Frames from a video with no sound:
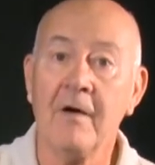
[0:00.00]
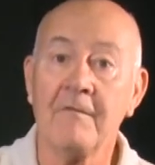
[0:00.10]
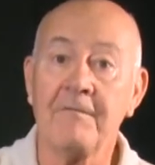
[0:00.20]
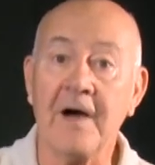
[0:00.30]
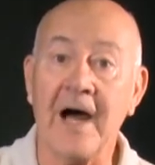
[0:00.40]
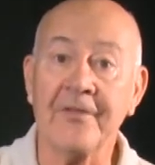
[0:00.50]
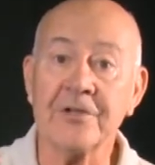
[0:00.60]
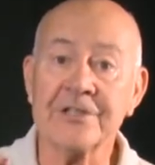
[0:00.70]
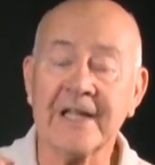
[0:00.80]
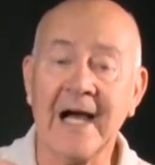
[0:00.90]
Father
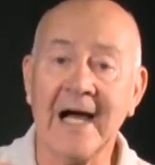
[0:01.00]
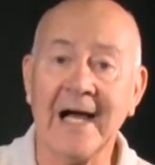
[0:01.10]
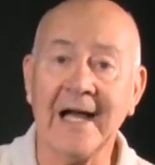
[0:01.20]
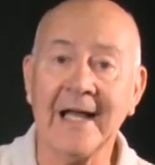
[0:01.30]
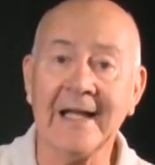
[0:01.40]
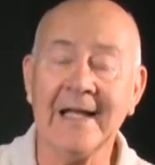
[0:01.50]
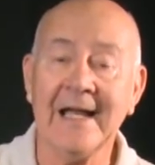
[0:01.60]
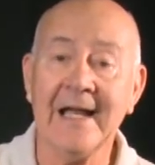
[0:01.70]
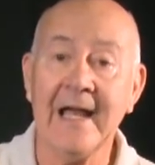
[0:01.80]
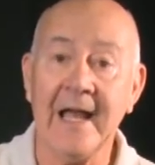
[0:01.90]
Sky
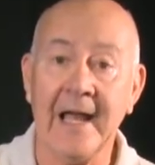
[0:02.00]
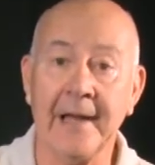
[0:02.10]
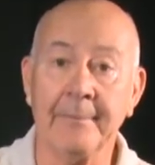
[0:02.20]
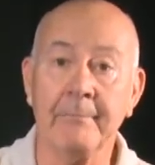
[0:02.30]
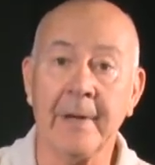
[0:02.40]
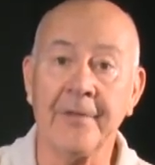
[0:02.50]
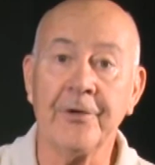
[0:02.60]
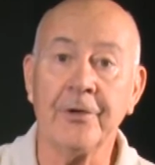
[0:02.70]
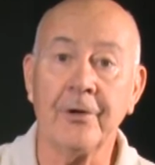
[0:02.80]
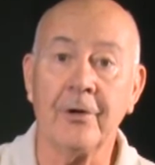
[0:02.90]
and
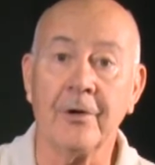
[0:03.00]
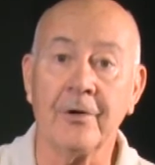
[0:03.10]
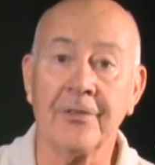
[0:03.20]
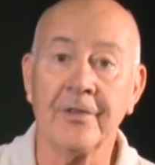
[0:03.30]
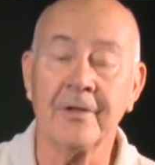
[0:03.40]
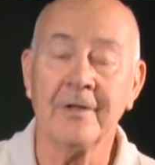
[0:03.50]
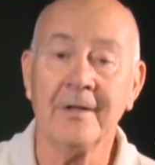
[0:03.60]
Mother Earth